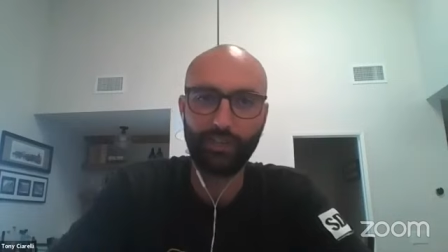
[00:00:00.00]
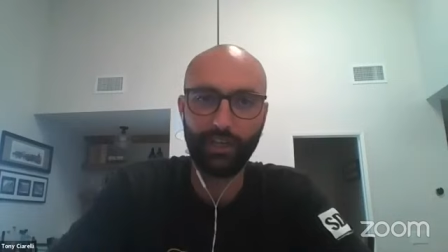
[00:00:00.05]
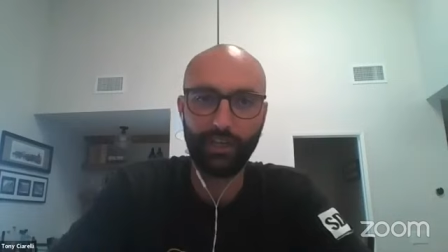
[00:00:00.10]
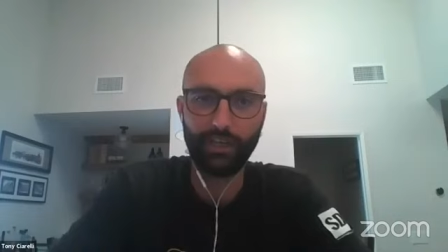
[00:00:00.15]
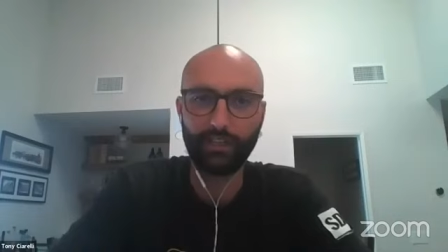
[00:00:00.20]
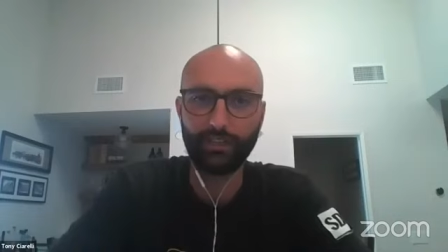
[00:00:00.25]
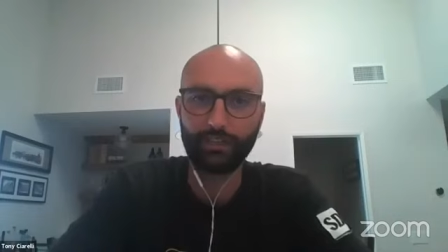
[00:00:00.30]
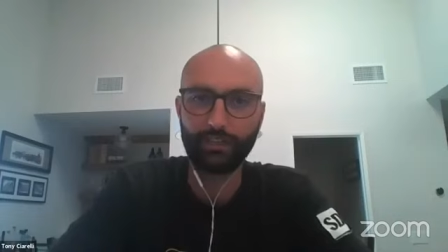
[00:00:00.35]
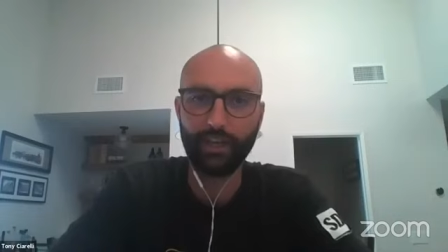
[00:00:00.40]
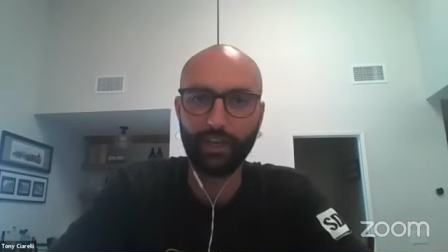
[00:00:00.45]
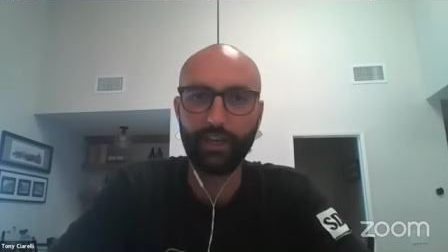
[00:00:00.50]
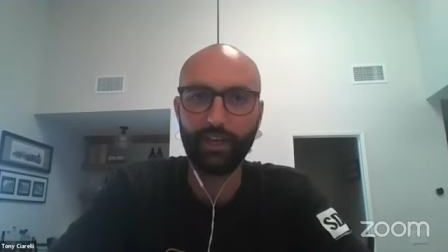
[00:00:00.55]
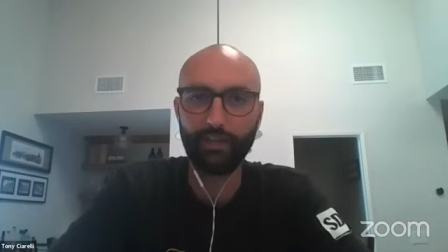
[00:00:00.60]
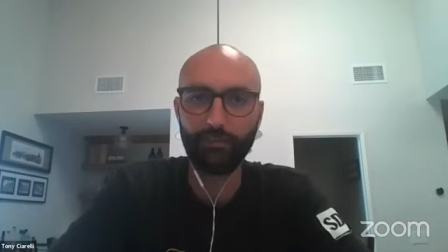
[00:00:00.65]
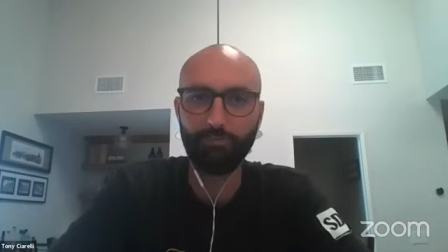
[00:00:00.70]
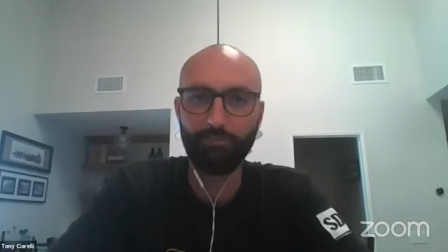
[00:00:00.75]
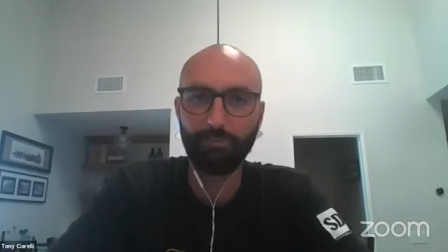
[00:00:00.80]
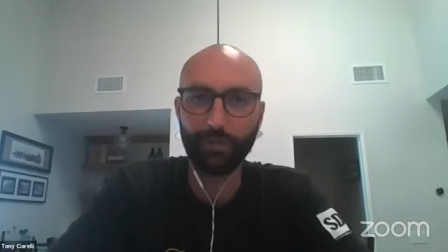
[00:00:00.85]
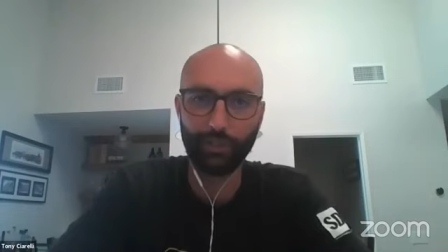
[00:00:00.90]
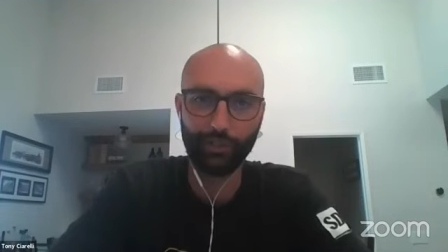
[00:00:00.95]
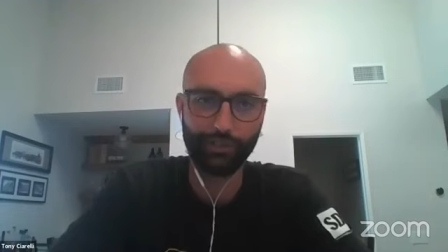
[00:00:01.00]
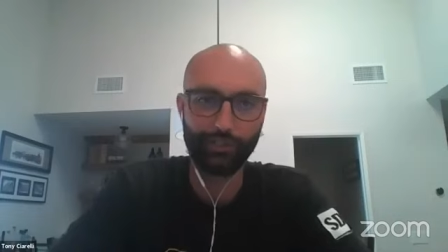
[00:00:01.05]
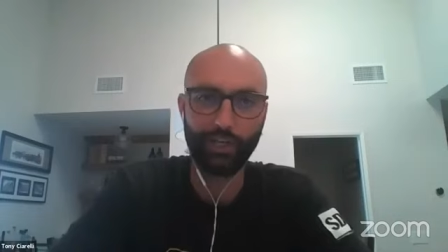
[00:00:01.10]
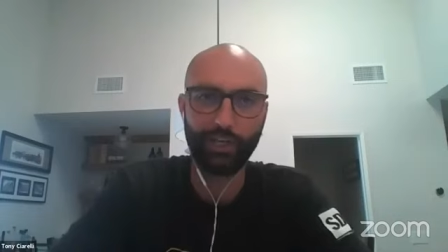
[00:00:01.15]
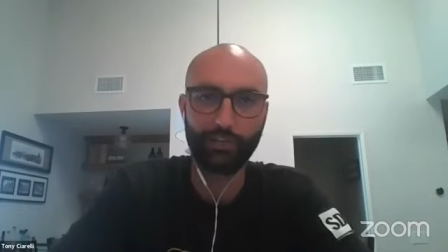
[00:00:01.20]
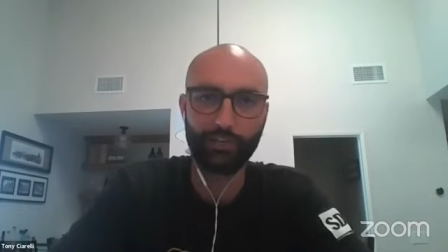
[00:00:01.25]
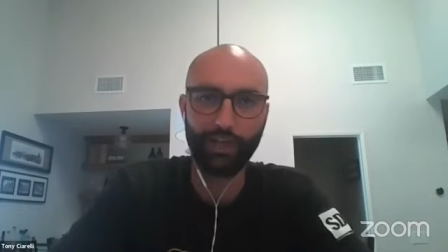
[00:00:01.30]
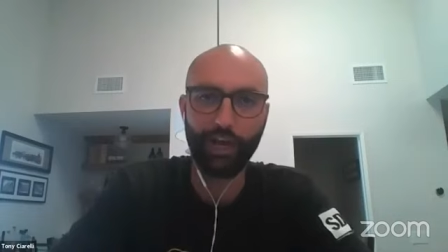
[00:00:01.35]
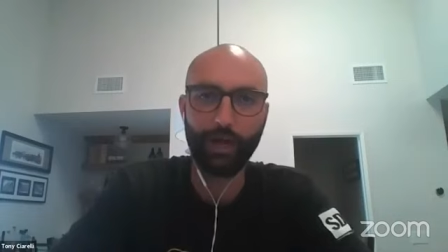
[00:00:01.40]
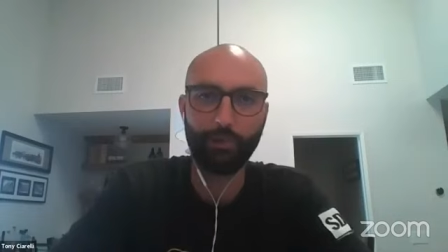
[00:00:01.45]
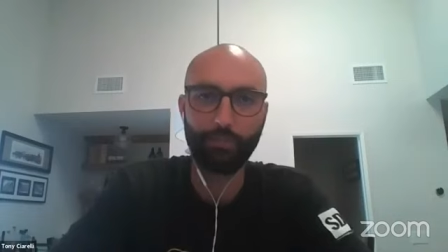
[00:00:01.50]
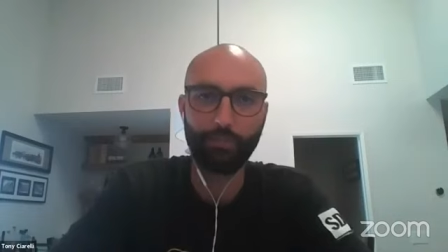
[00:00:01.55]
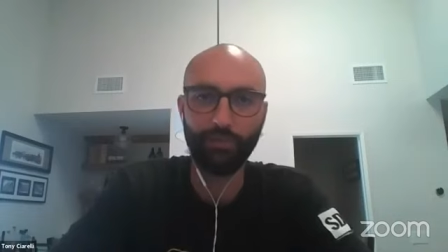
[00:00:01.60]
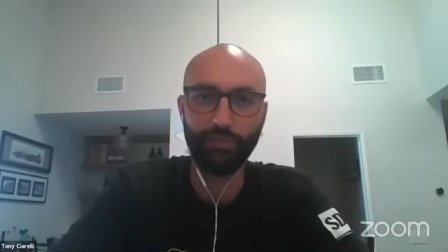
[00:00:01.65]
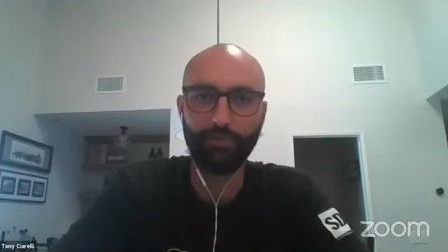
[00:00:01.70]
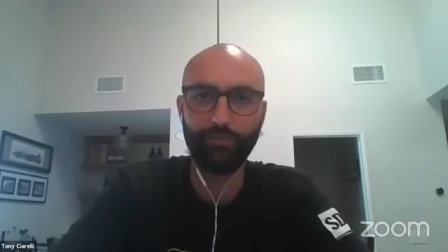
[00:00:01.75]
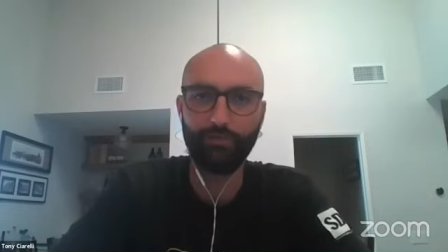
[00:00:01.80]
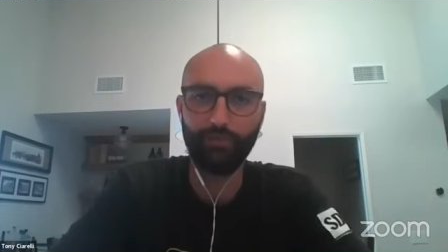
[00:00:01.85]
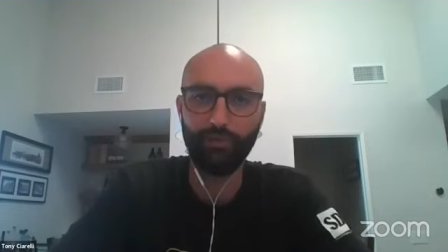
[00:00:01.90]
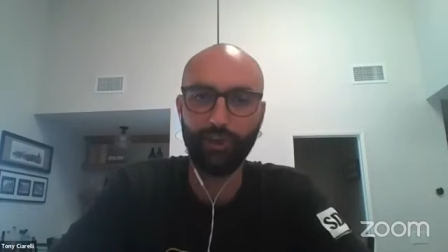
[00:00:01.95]
it kind of builds on top
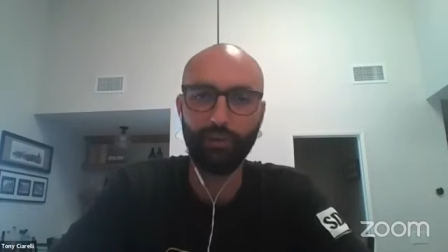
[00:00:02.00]
of